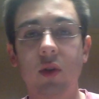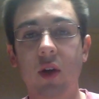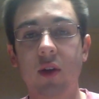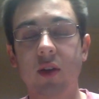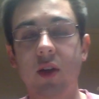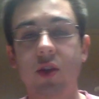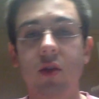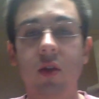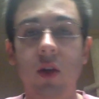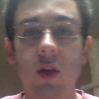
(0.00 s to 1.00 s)

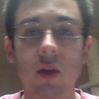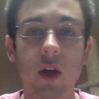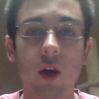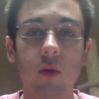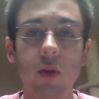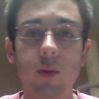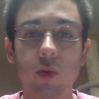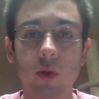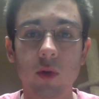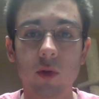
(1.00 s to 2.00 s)
causation. They only
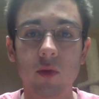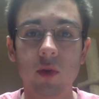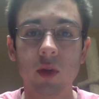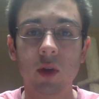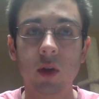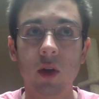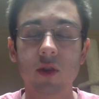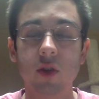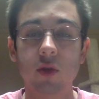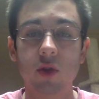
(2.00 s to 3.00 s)
prove
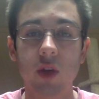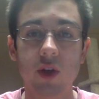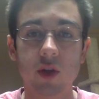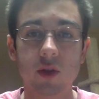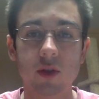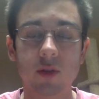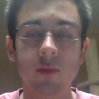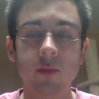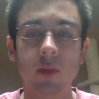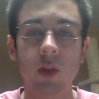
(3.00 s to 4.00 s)
associations.
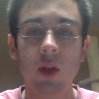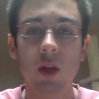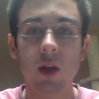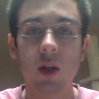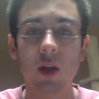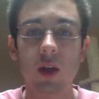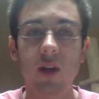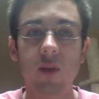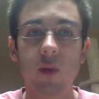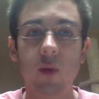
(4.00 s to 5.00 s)

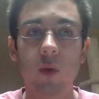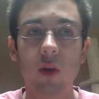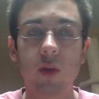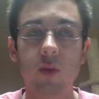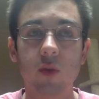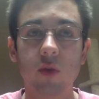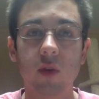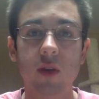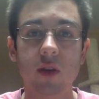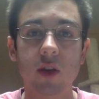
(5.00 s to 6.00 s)
If we wanted to prove
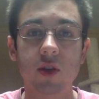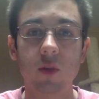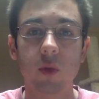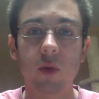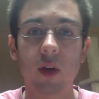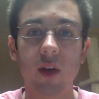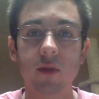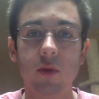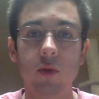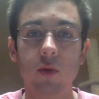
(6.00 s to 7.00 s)
causation, we would have
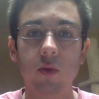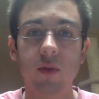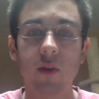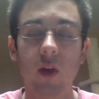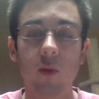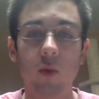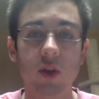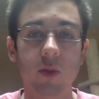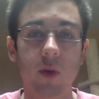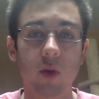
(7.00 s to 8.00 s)
to develop more
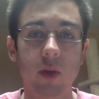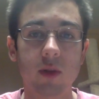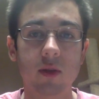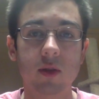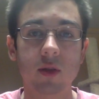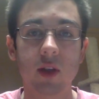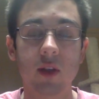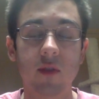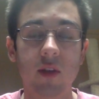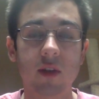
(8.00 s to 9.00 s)
experiments and
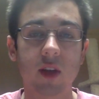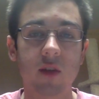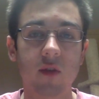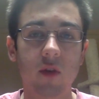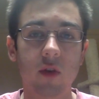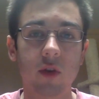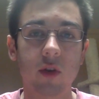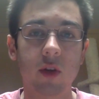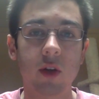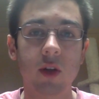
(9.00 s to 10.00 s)
investigate further
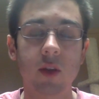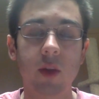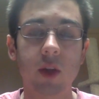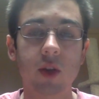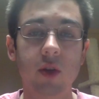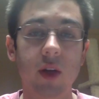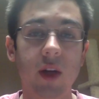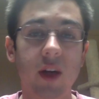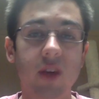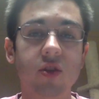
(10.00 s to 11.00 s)
to make sure that
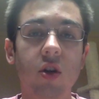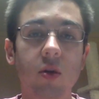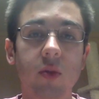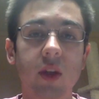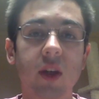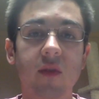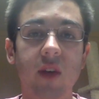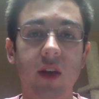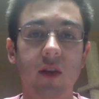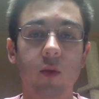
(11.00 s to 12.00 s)
X only
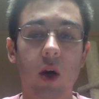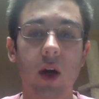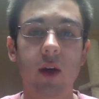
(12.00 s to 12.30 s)
affected Y.